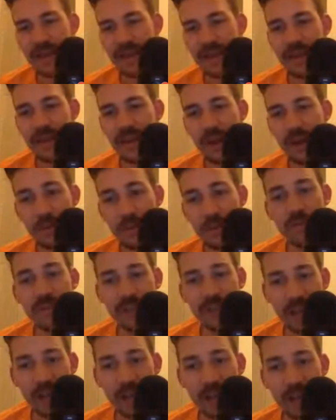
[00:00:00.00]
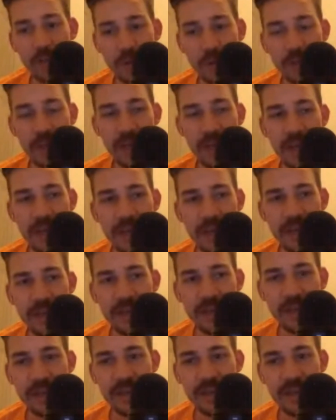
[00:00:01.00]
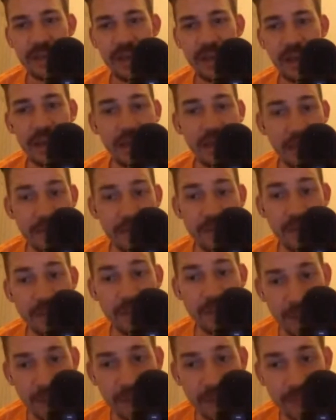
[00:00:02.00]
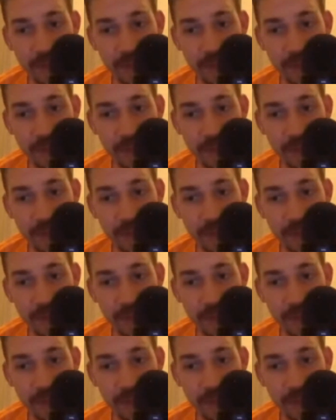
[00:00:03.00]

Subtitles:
in our move to California, I can't find my passport.